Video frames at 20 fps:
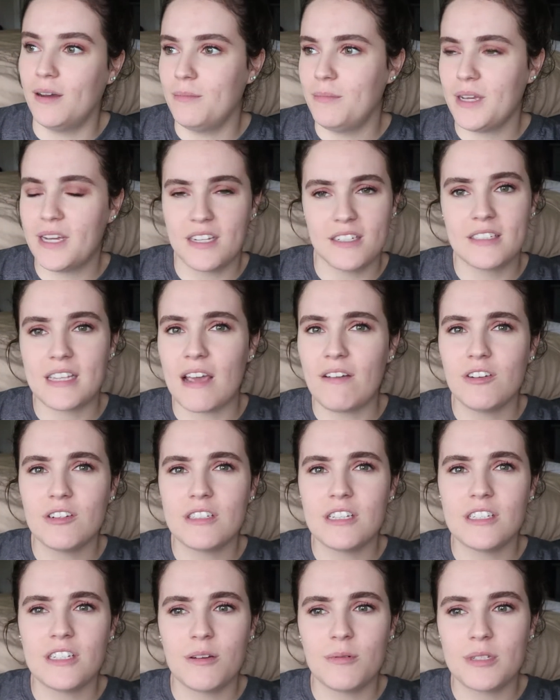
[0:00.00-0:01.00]
because ever
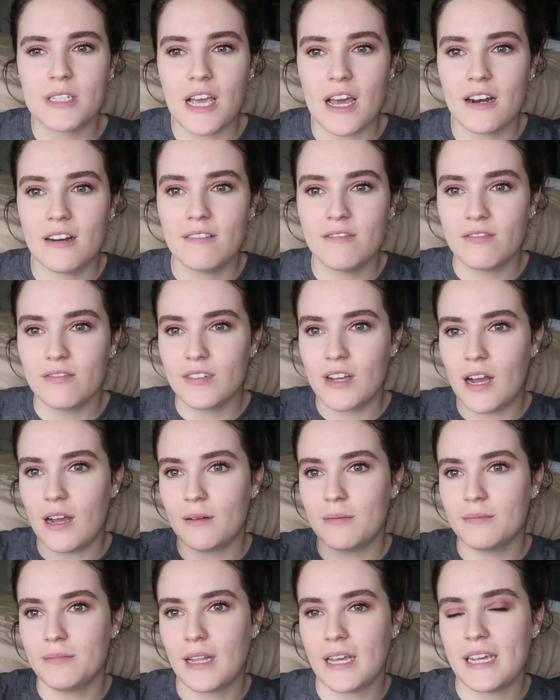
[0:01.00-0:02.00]
since I was kind
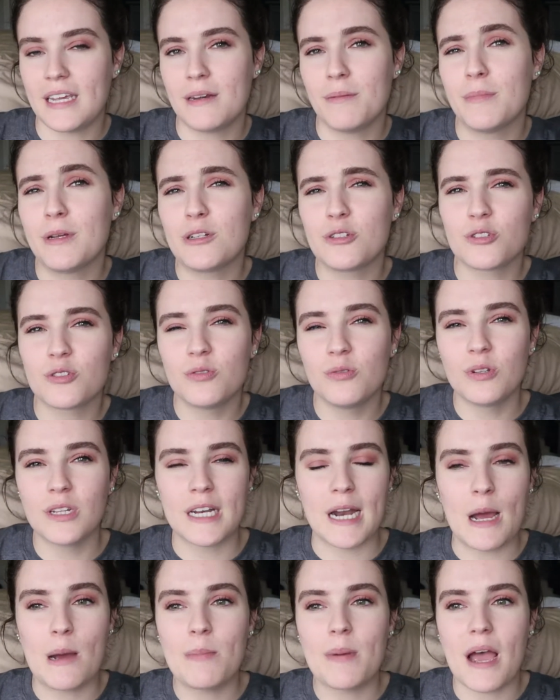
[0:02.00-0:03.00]
of like in middle school
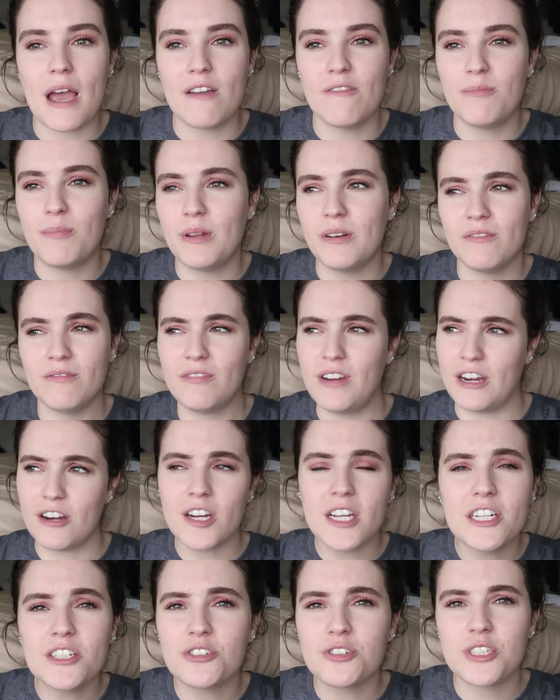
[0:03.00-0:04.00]
and up, I've been
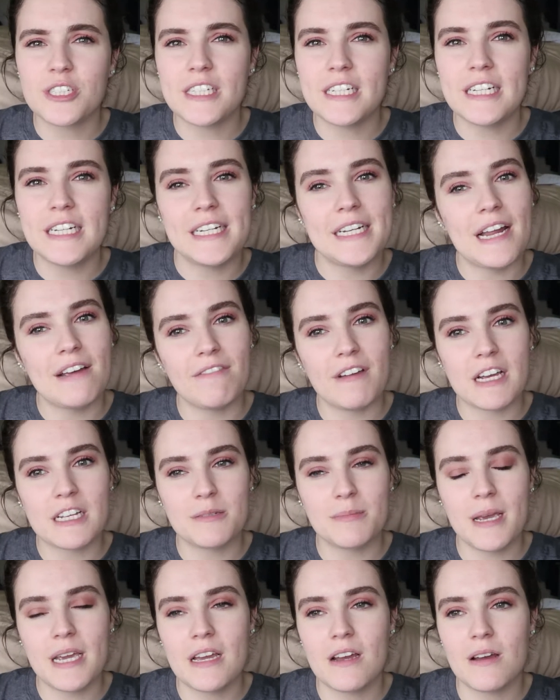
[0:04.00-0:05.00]
very interested in
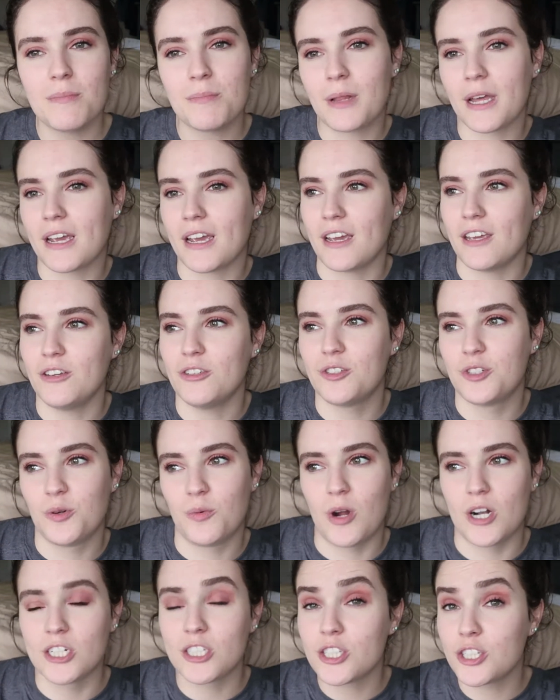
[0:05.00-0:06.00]
FX makeup. Like I used to
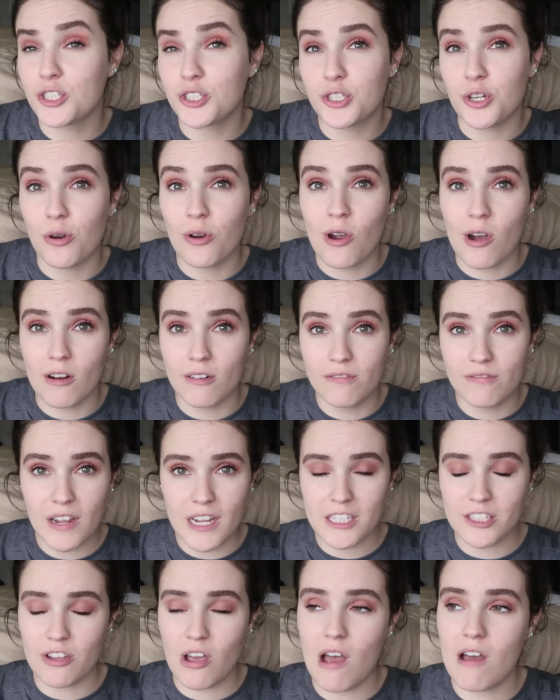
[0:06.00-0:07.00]
watch this show called
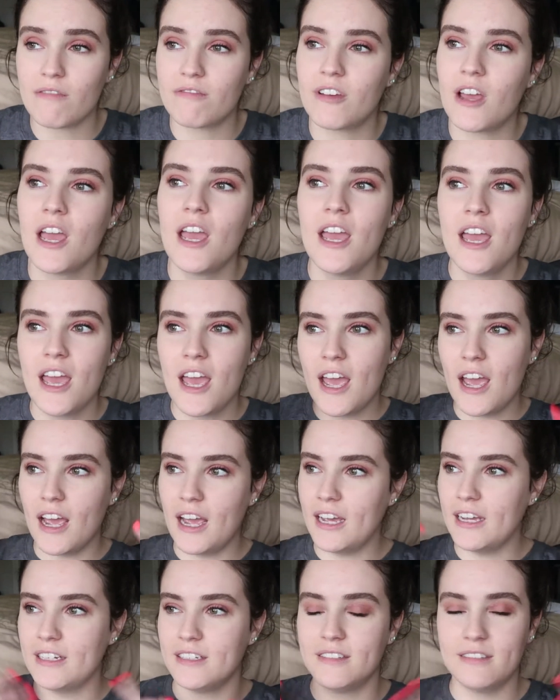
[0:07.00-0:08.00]
Face Off,
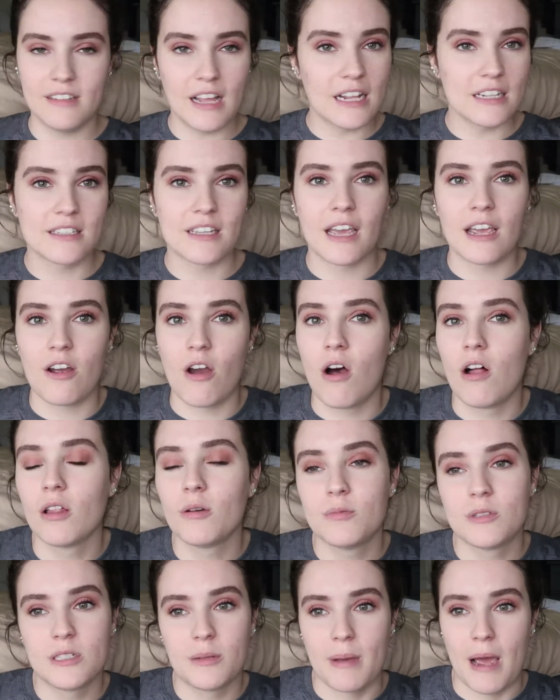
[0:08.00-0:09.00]
and that's like all
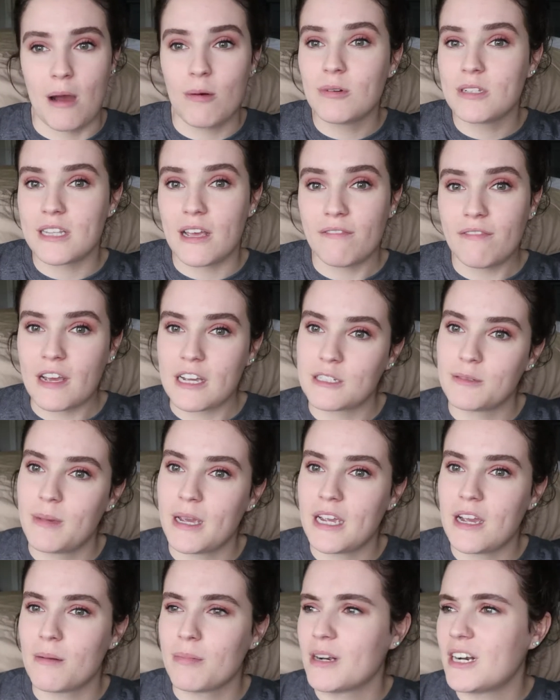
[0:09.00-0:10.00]
it was about was FX
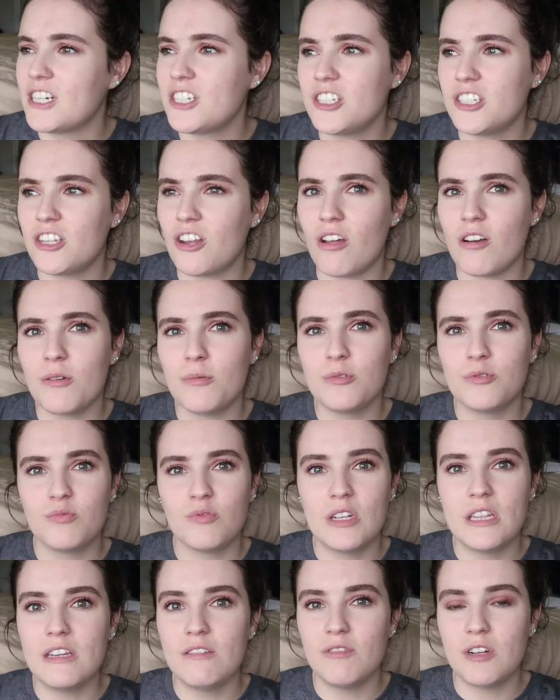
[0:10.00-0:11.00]
makeup, and I just thought it was
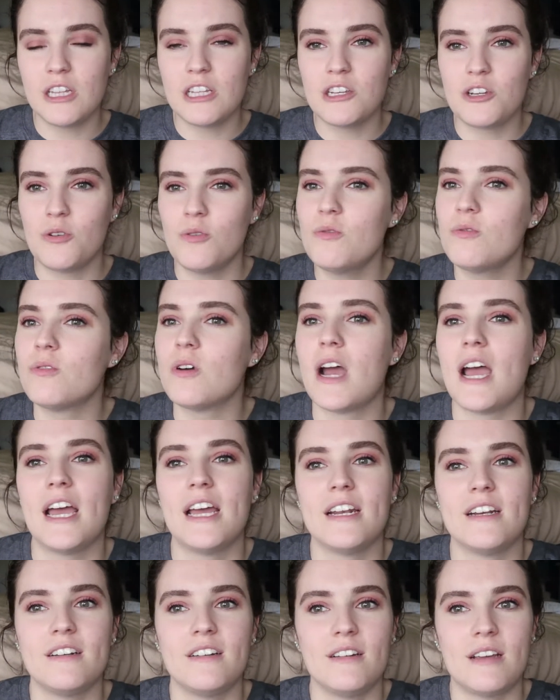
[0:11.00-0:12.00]
really cool.
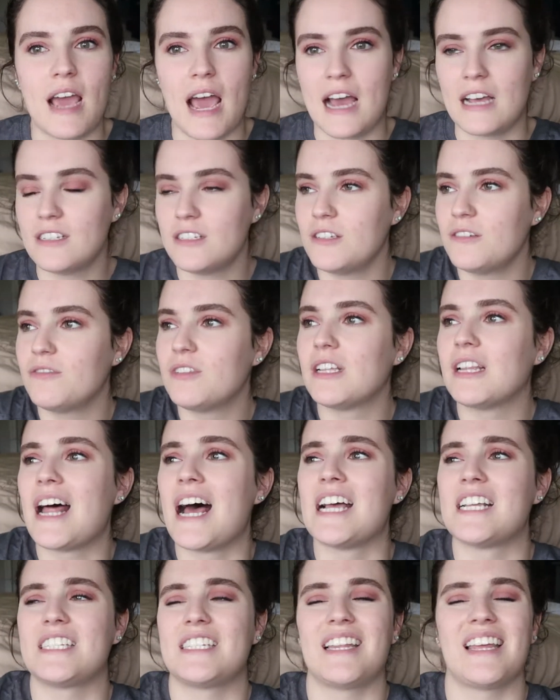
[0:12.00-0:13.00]
And as of the
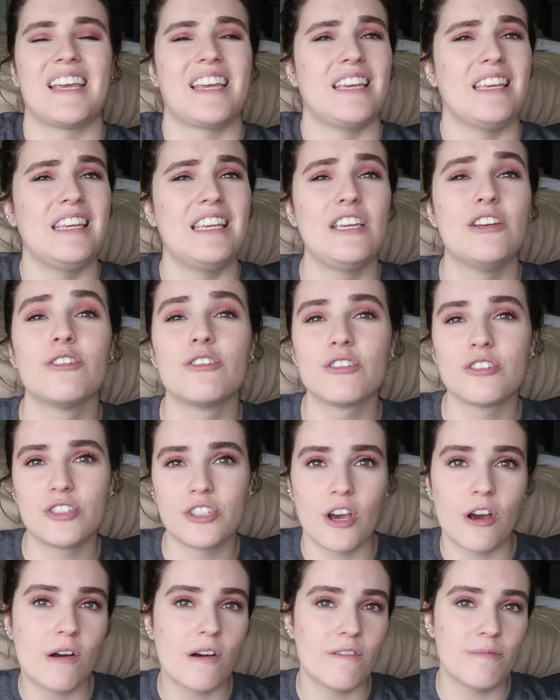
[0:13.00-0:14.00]
last like year or
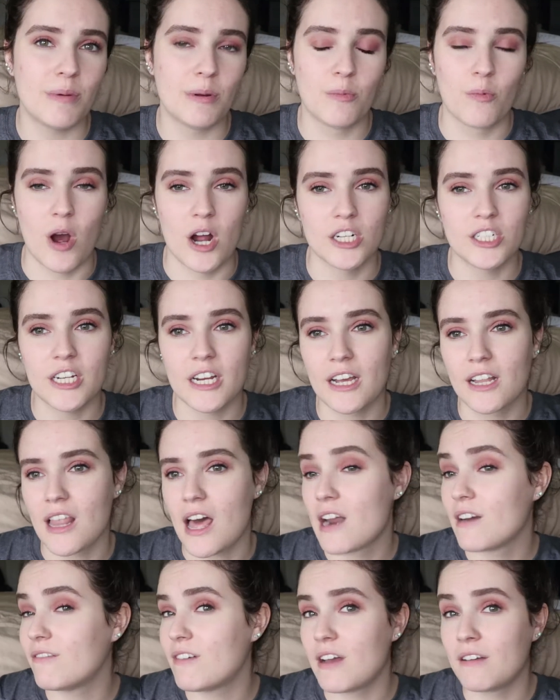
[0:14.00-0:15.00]
so, I've been watching a
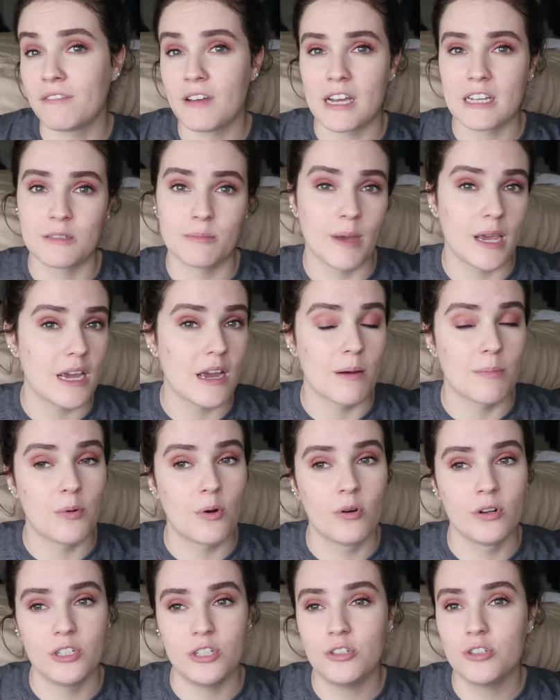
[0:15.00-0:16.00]
lot of FX makeup
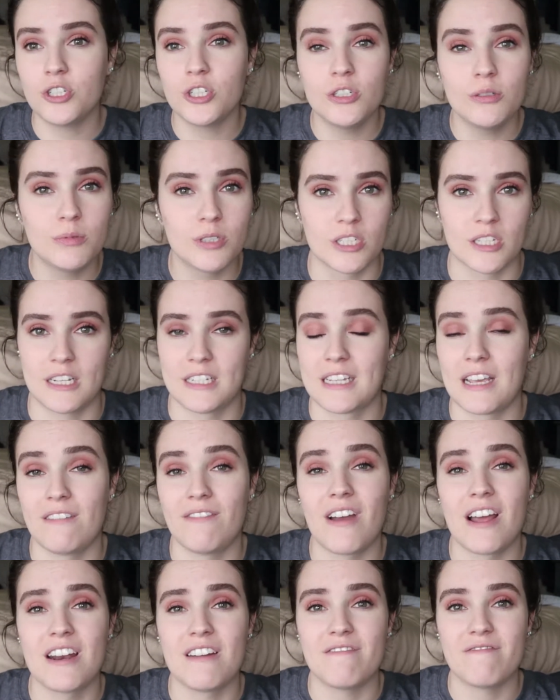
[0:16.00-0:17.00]
on YouTube just because I
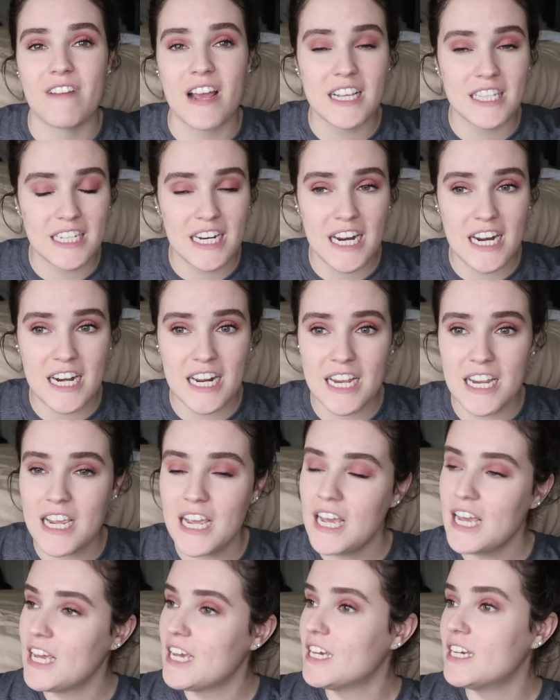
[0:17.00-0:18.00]
find it fascinating.
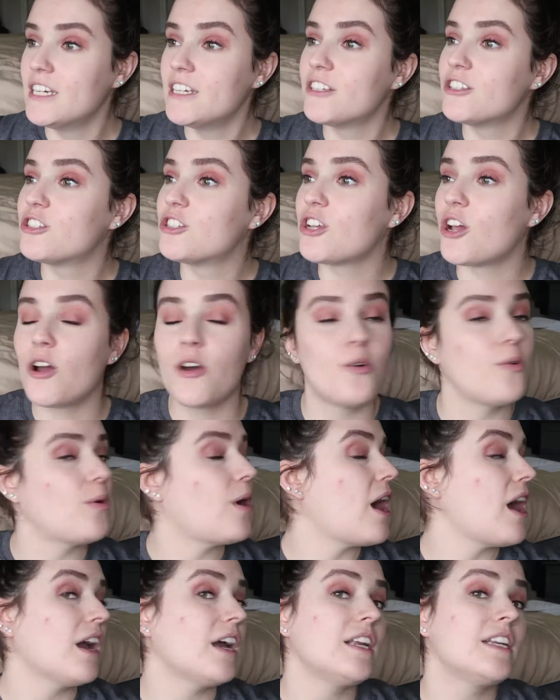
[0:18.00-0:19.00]
So
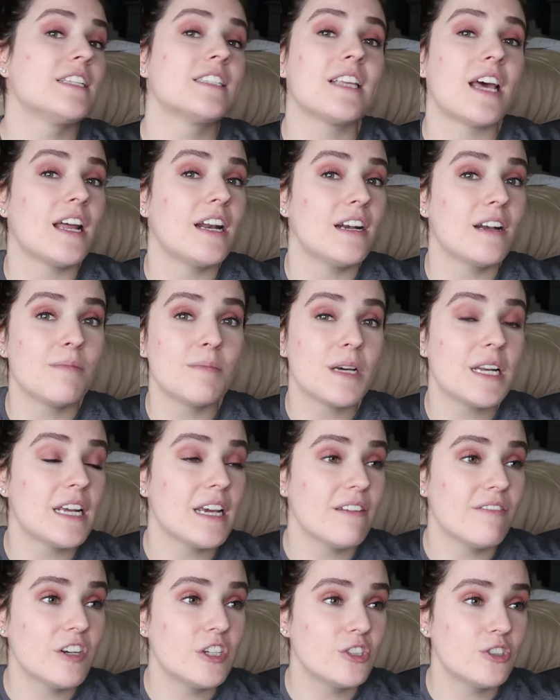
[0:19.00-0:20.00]
I decided I'm gonna
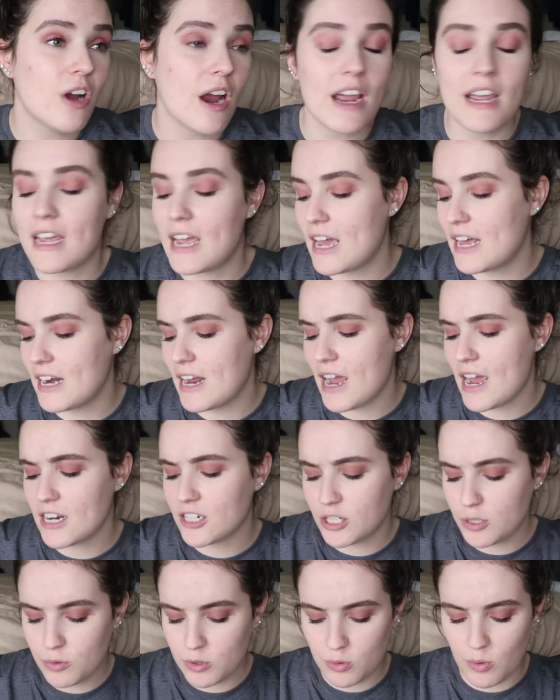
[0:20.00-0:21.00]
give it a try, and I
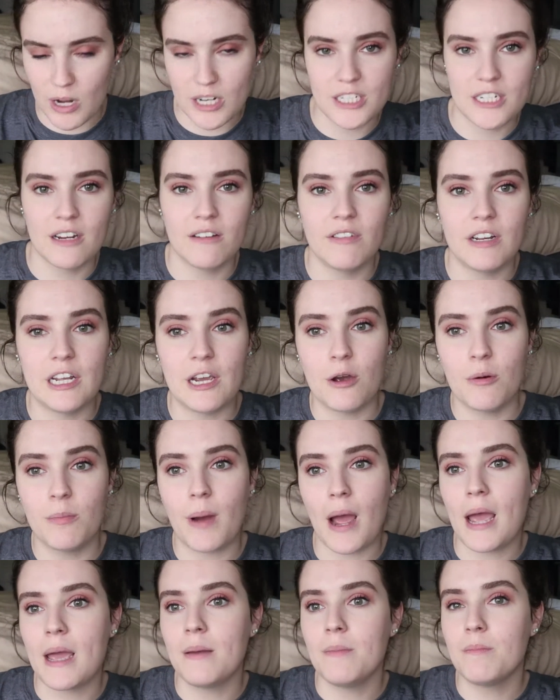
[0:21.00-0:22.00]
actually was watching a video
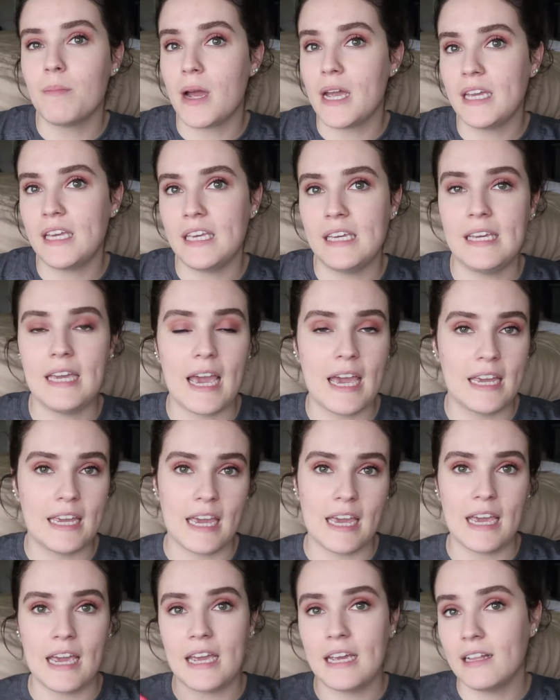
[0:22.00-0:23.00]
by Mikey,
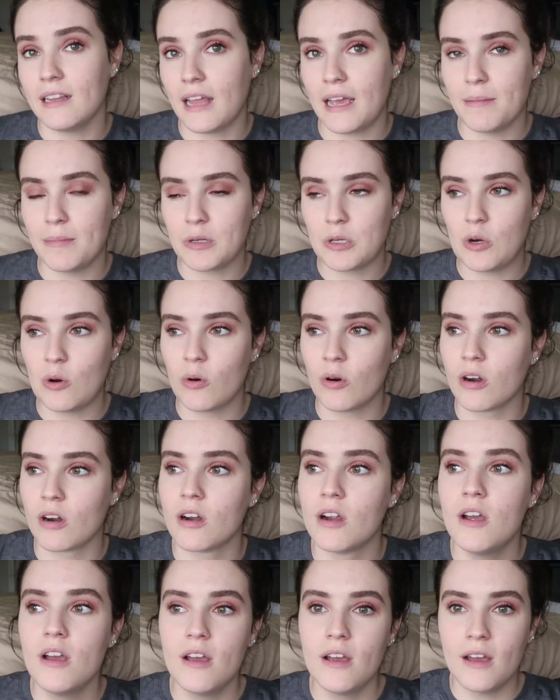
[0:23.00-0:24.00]
aka
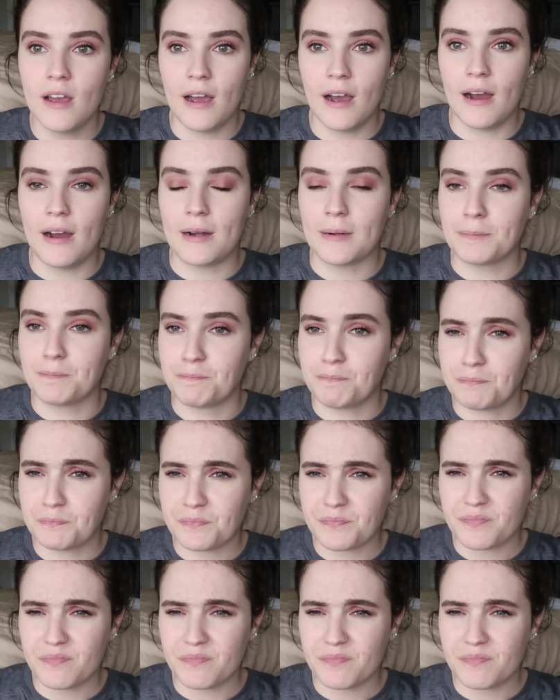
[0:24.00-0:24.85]
glam&gore, and